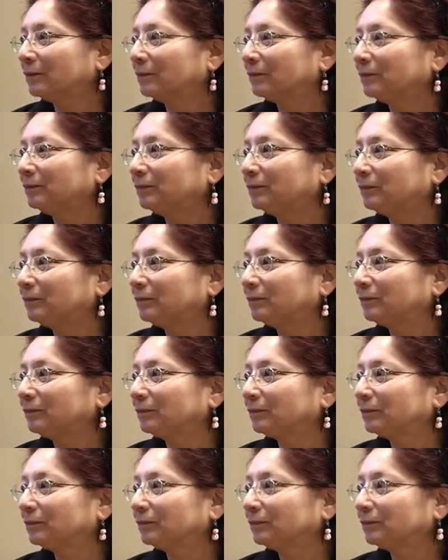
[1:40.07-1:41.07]

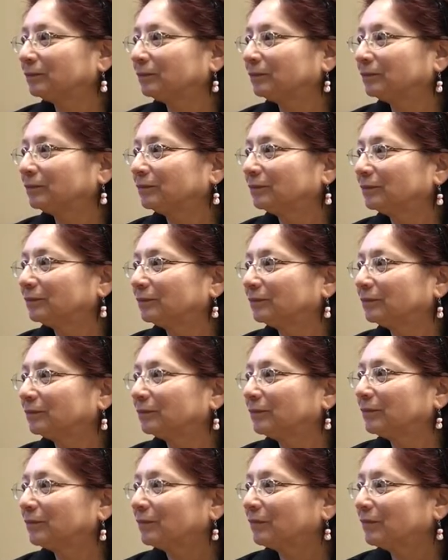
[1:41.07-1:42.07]

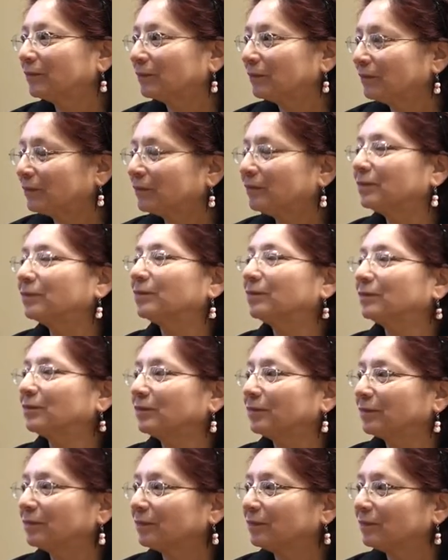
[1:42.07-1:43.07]

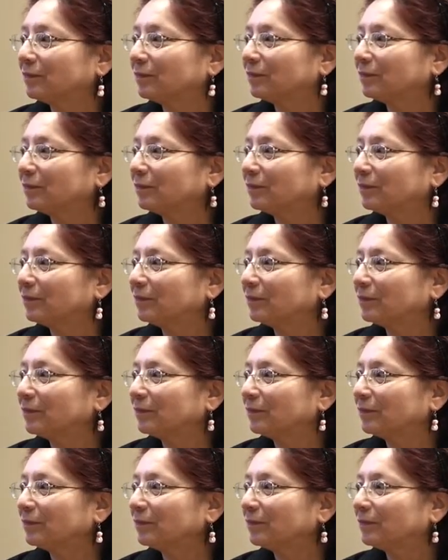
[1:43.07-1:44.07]

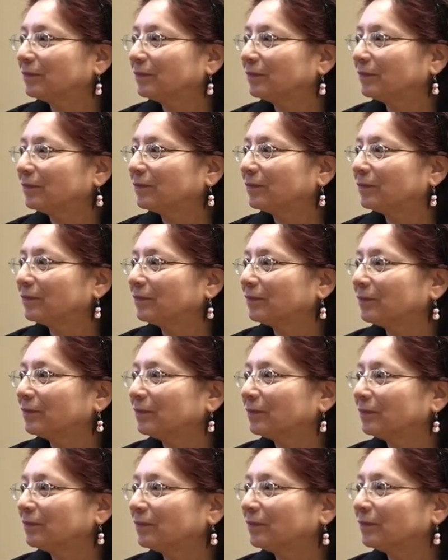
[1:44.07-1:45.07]

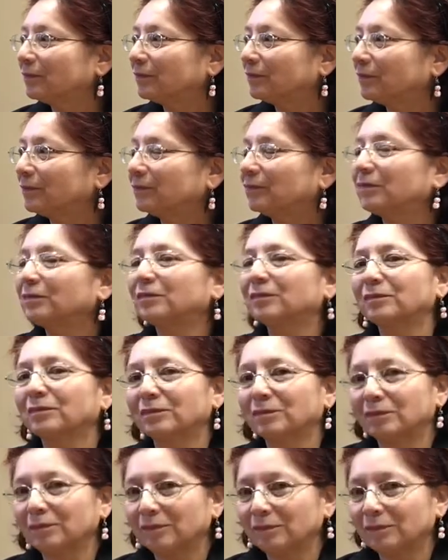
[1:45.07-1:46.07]

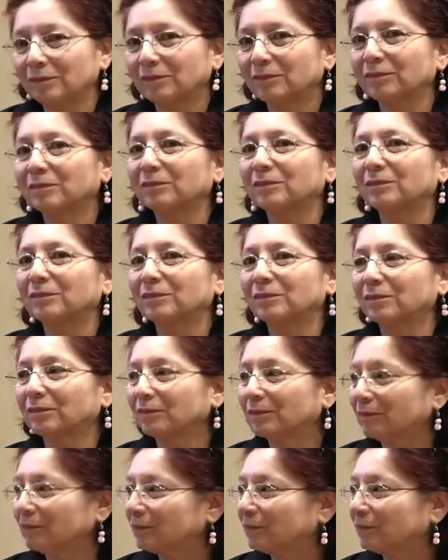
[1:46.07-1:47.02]
This person isn't speaking.